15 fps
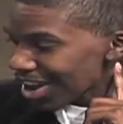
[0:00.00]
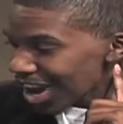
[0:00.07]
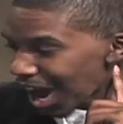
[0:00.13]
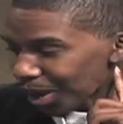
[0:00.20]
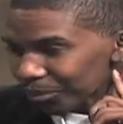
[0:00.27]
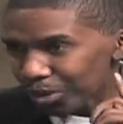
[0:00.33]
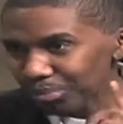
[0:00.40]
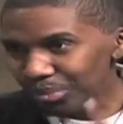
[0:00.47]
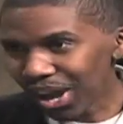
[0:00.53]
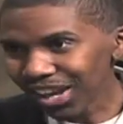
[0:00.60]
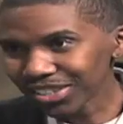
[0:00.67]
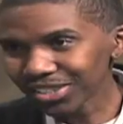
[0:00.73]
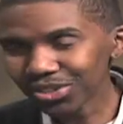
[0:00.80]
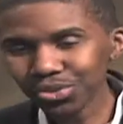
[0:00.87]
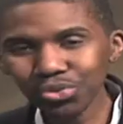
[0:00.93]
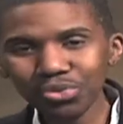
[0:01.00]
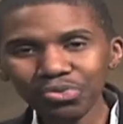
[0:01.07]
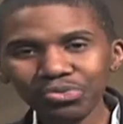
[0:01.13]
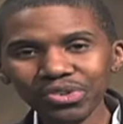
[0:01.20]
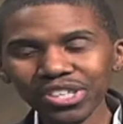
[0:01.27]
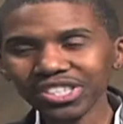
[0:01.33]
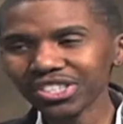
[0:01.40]
I went back to school,
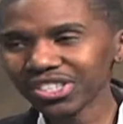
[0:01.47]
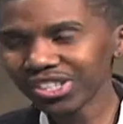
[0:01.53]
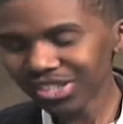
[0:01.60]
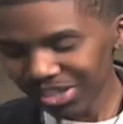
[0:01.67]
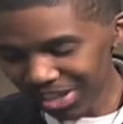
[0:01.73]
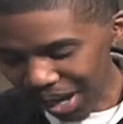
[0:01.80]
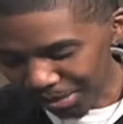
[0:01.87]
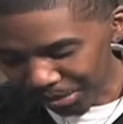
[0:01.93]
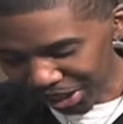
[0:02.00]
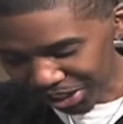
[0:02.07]
finished it, and got my